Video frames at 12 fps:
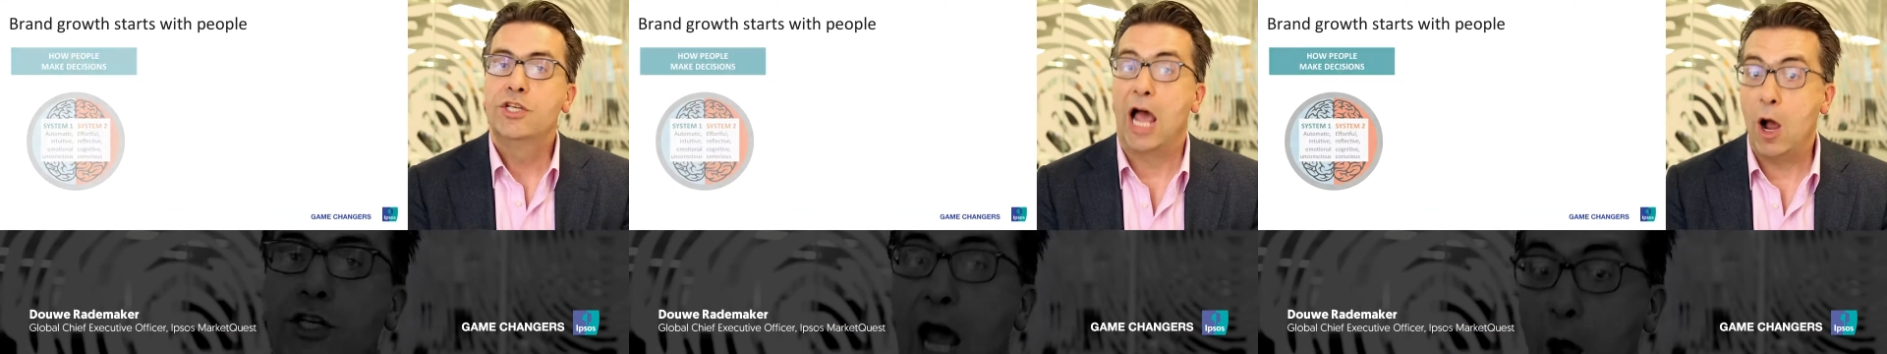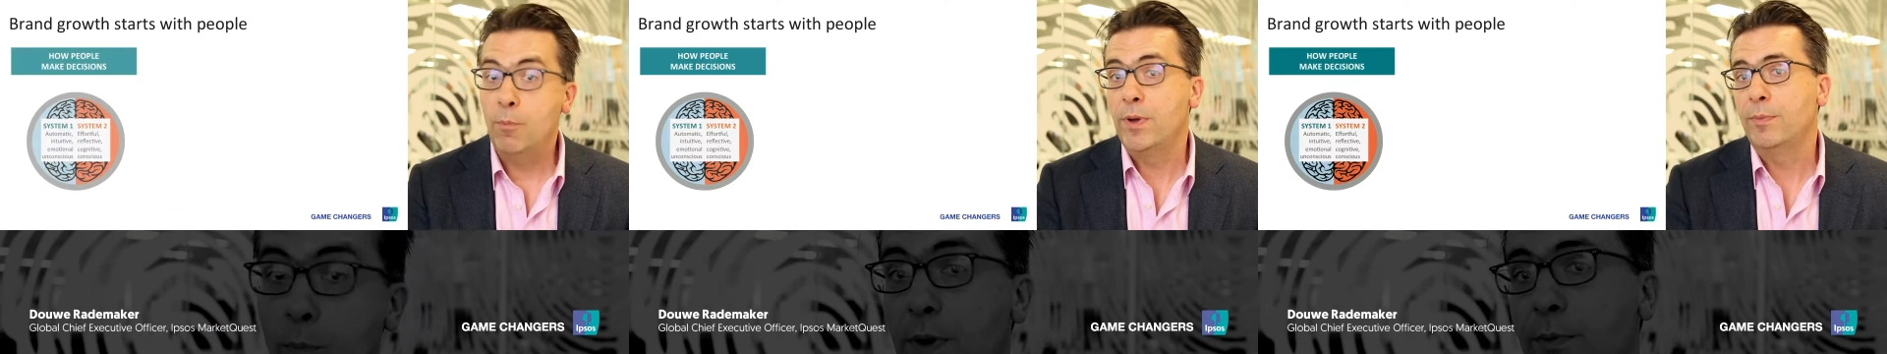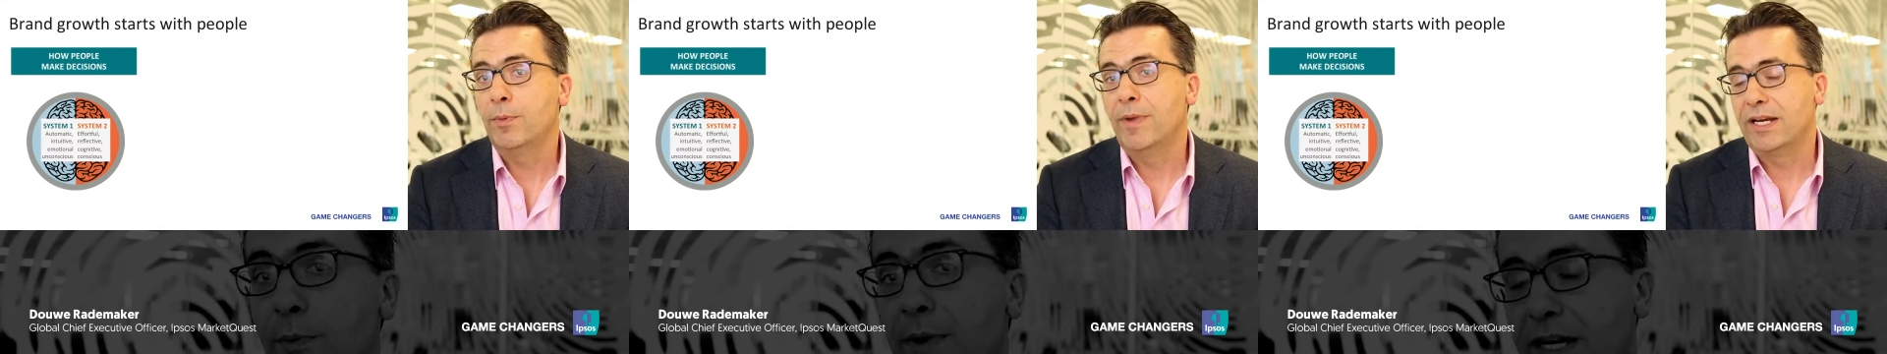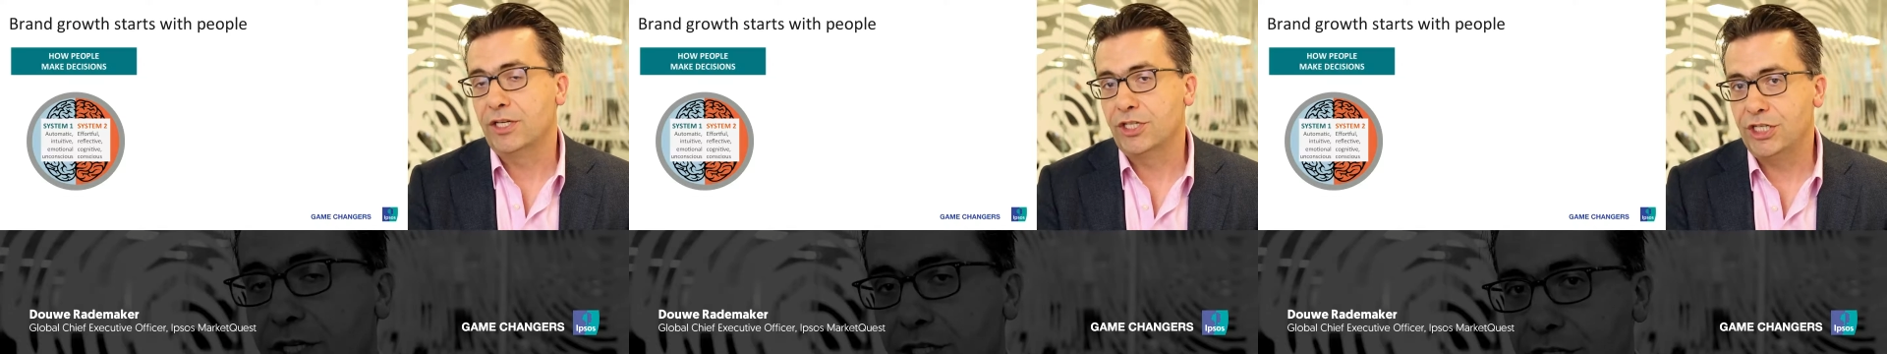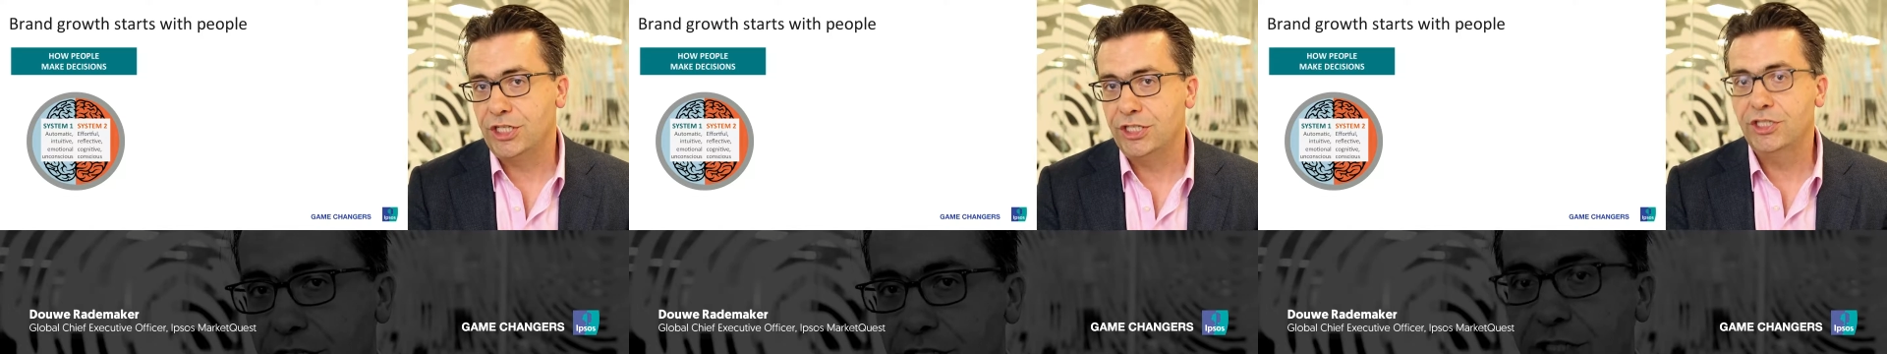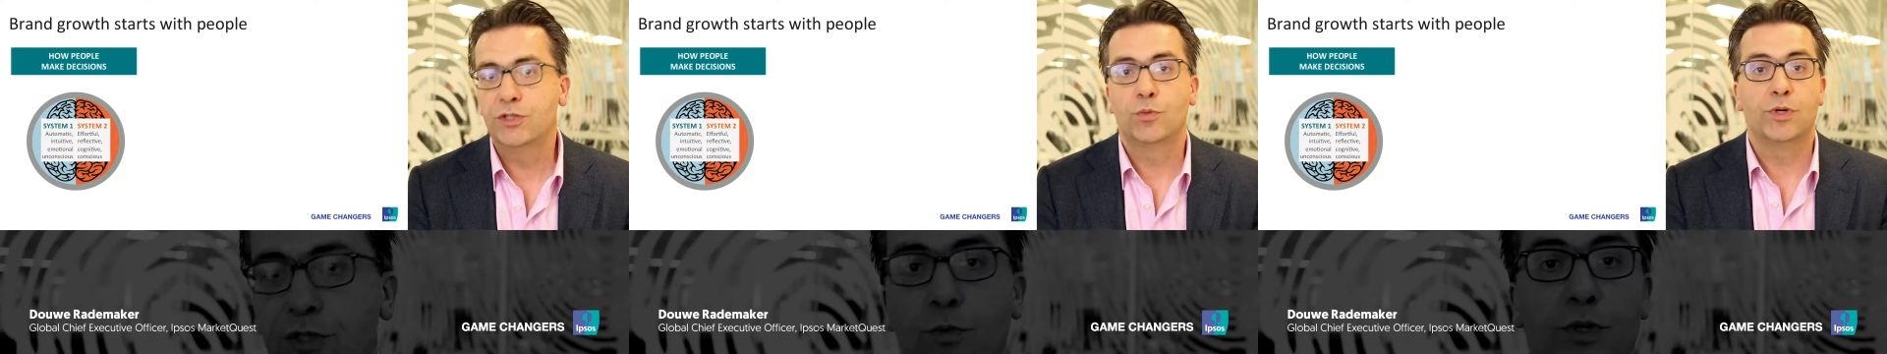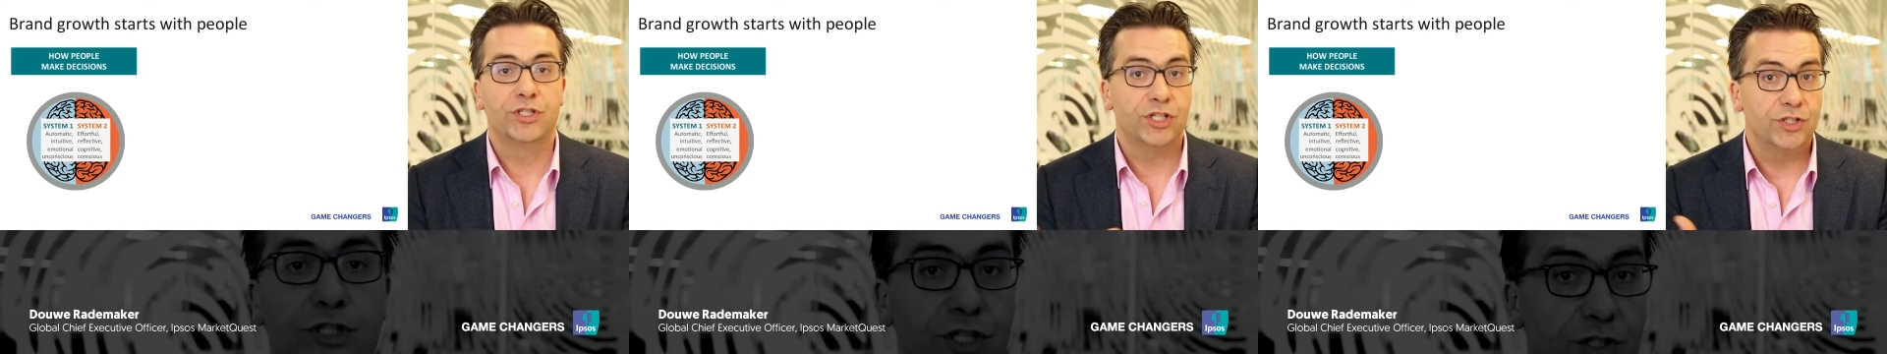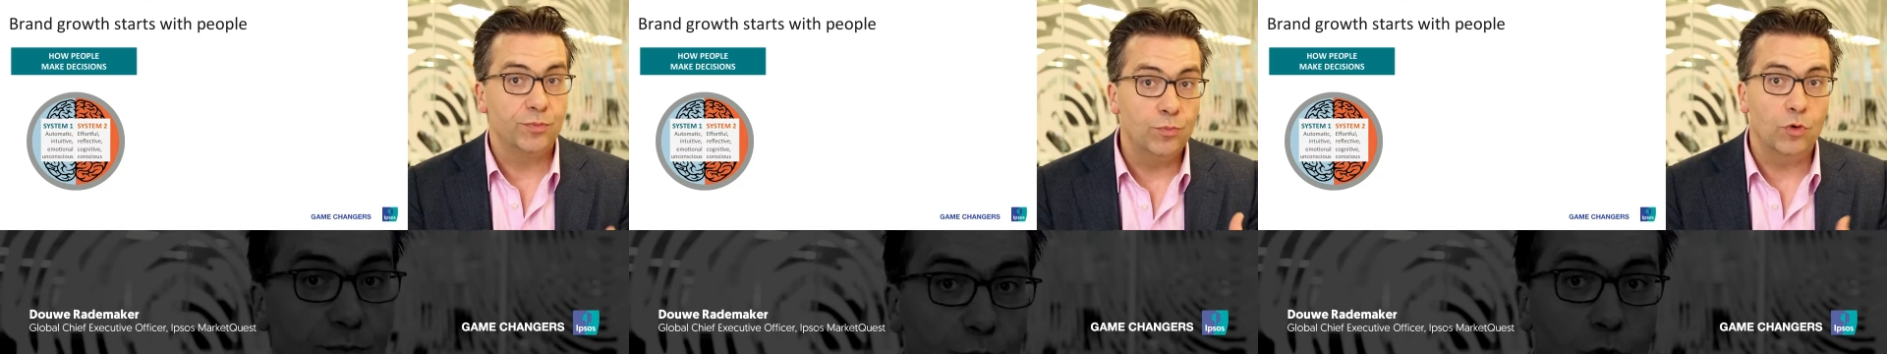How people make decisions, which
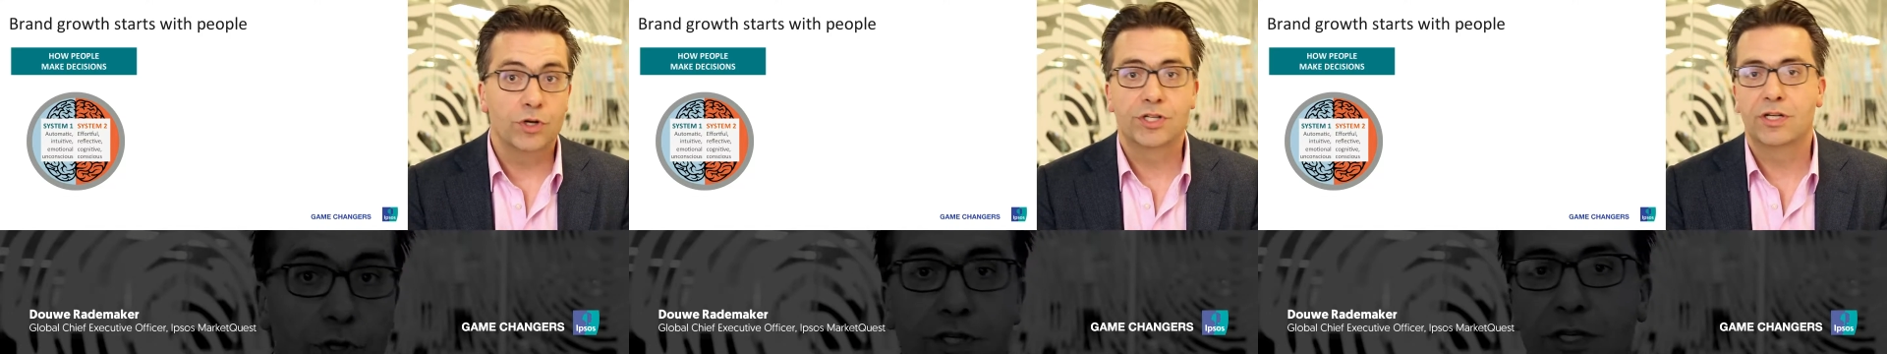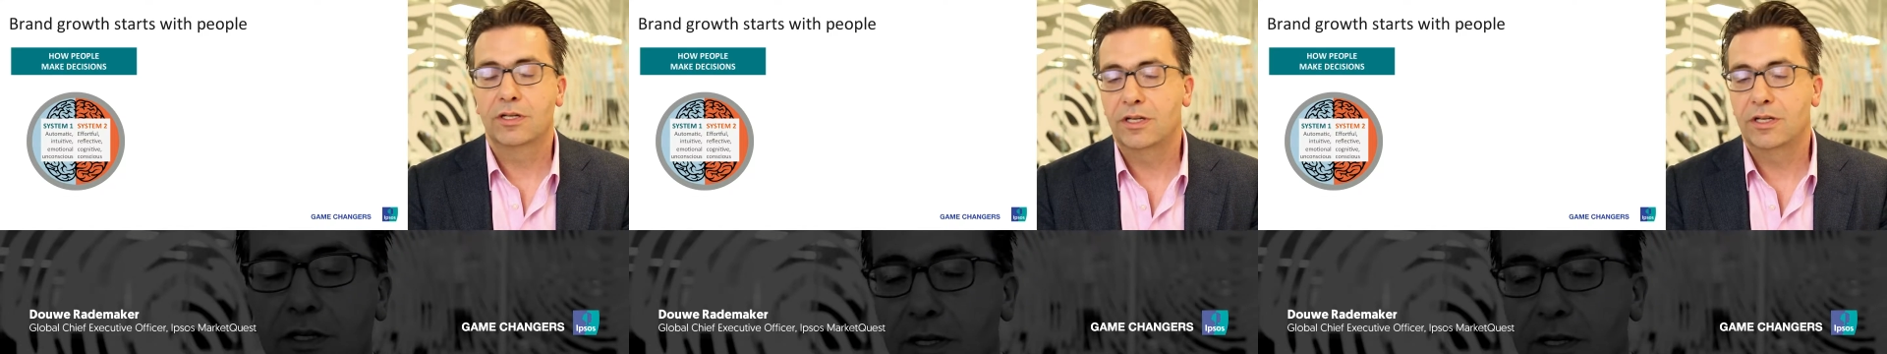is more